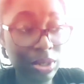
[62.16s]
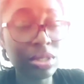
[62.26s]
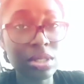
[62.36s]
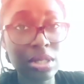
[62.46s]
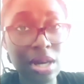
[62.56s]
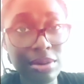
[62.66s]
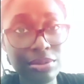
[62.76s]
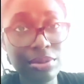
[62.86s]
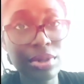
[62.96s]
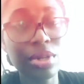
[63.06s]
stuff,
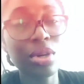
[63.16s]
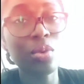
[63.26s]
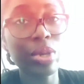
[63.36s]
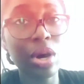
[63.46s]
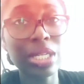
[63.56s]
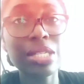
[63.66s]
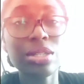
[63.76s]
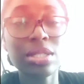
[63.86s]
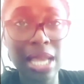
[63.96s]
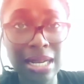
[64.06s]
we all need to
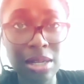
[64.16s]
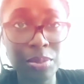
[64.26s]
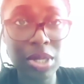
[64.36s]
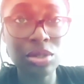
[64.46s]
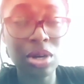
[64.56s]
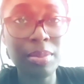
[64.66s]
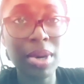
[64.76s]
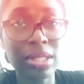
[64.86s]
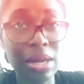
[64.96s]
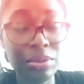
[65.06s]
stand up and talk about
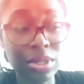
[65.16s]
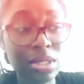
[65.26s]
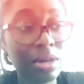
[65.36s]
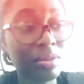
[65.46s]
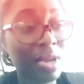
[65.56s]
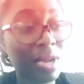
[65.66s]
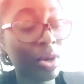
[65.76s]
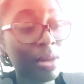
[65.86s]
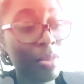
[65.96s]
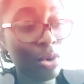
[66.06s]
that real stuff. Now I'm gonna
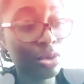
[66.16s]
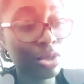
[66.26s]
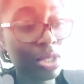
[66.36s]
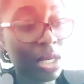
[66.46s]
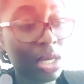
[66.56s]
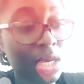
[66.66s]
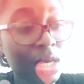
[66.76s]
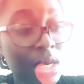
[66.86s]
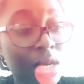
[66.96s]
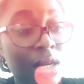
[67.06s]
post
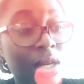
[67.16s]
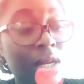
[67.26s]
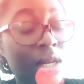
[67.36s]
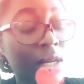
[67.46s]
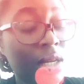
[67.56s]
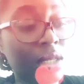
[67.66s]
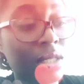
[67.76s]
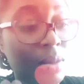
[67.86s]
some